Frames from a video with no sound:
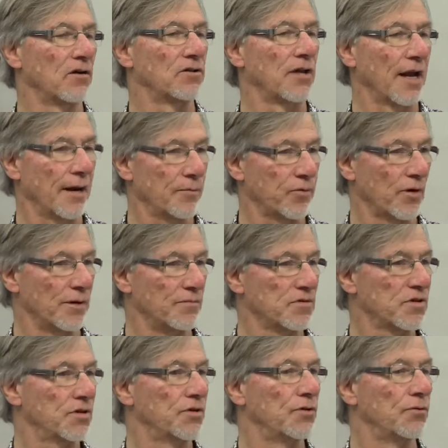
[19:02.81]
Abrahams,
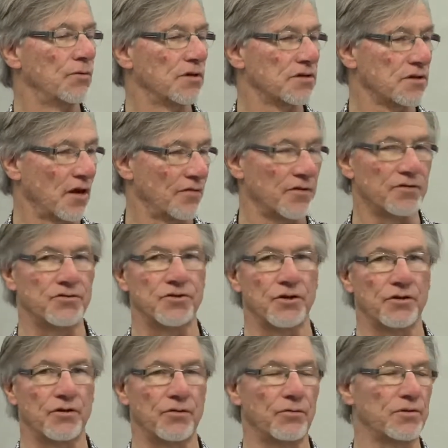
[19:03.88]
who was on the
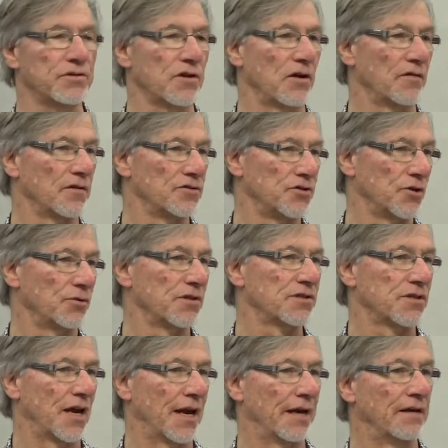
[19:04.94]
who was on the Jewish
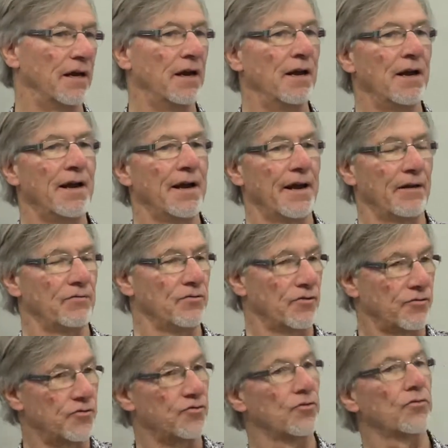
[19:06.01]
side,
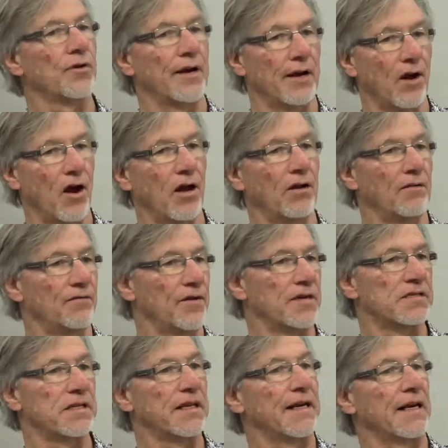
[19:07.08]
during all of
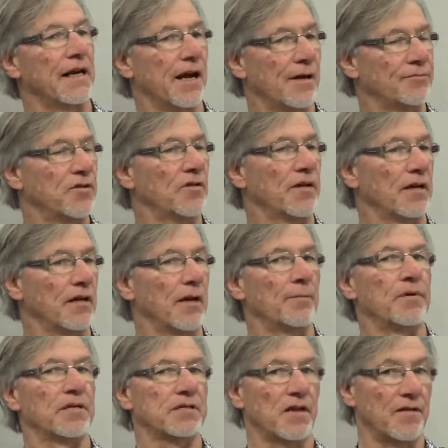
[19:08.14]
this leading up to the
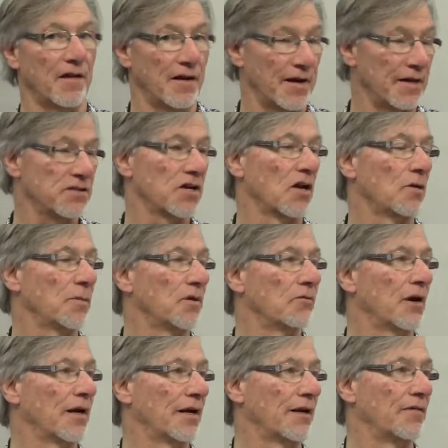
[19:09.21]
Olympics, and then he's going to be
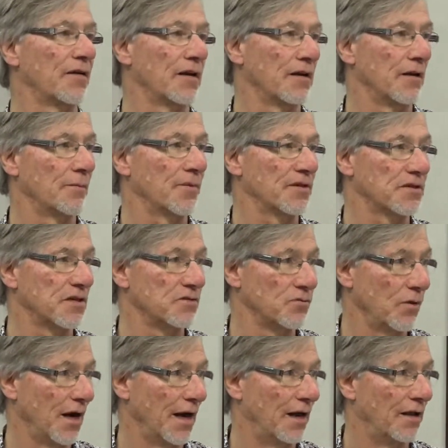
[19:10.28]
running in the Olympics as
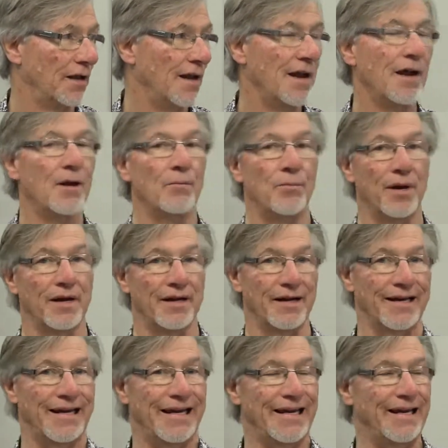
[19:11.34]
well. Mm -hmm. But
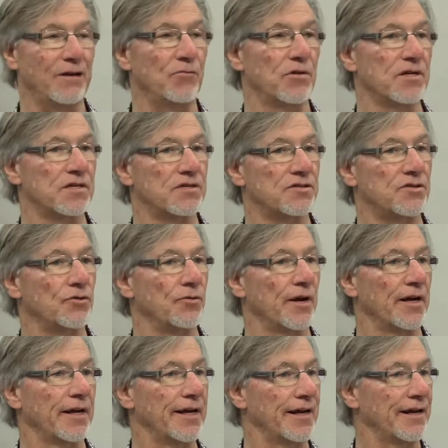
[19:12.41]
he was
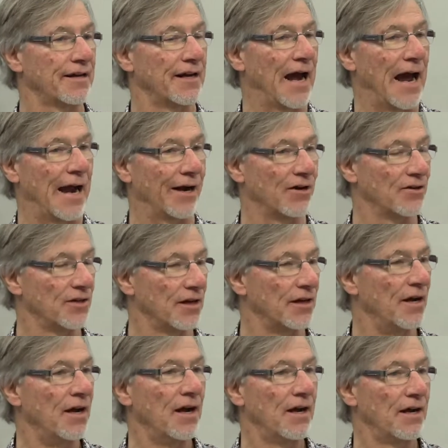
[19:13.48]
doing, he had hired a,
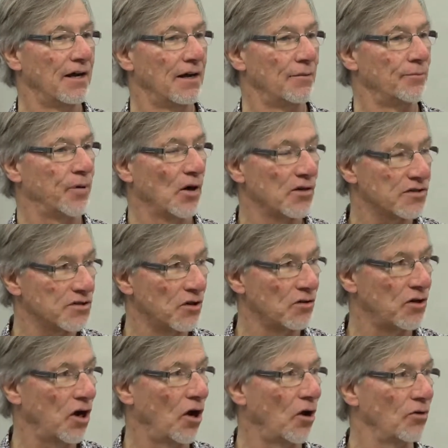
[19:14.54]
a personal
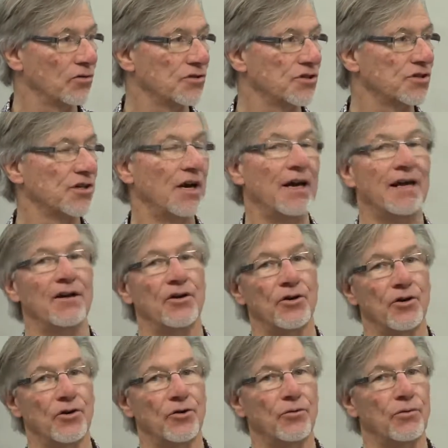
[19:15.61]
coach
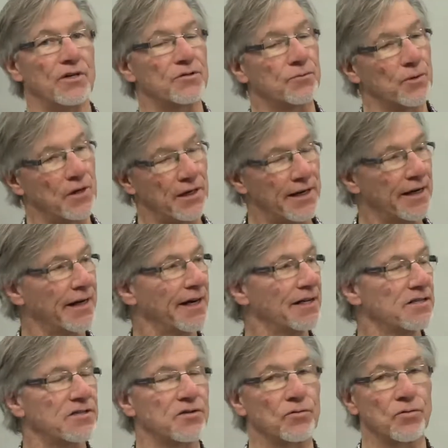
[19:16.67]
who was really
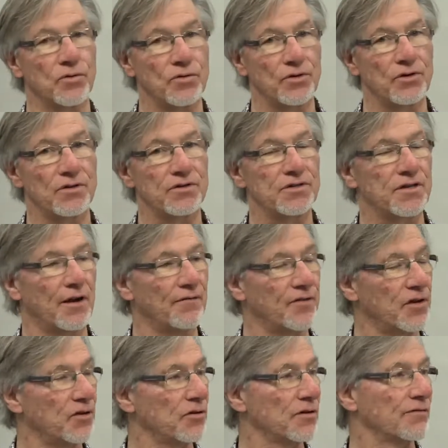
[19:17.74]
against the rules of the
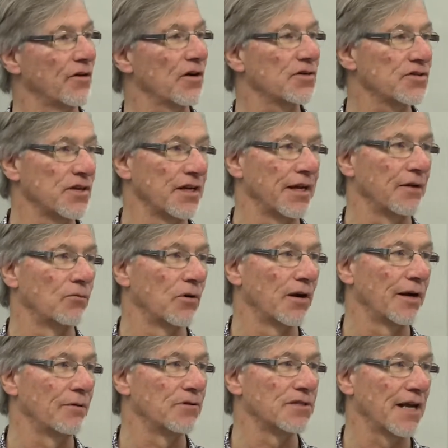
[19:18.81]
university where
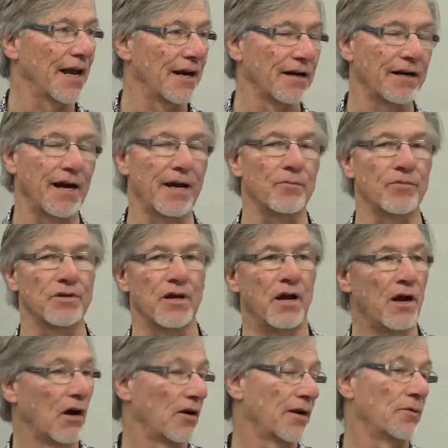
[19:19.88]
he was at at Cambridge,
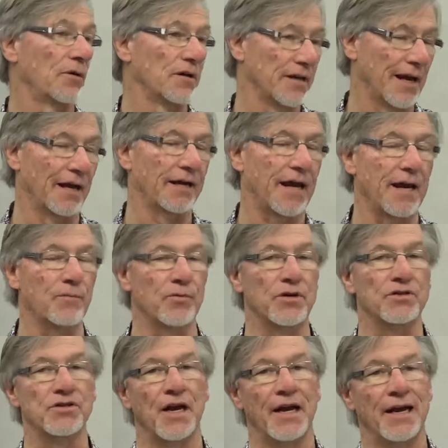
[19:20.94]
or he, yeah,
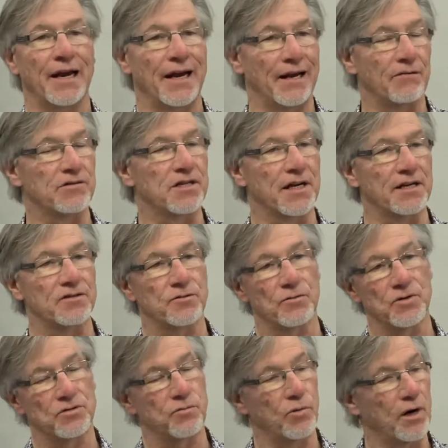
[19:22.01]
Cambridge, and it was against the
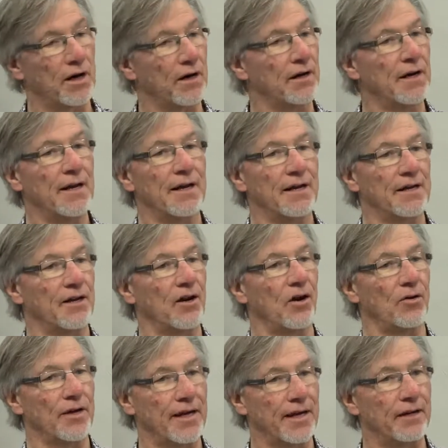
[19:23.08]
rules where you know
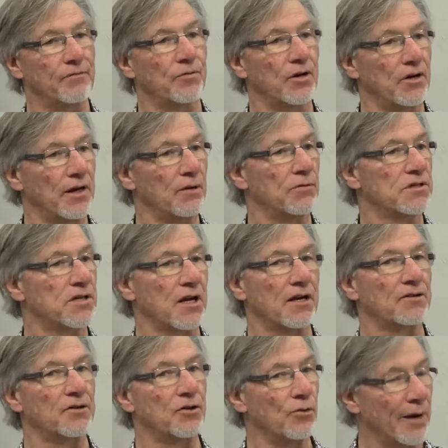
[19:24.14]
he really was going to
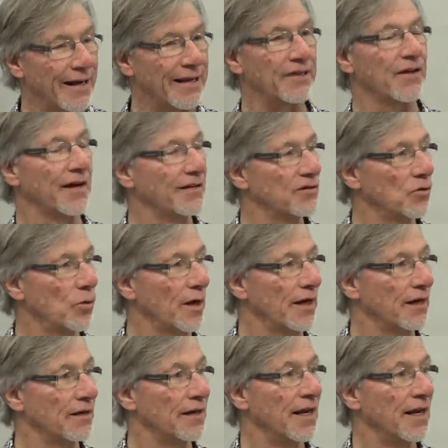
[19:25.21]
do anything to win,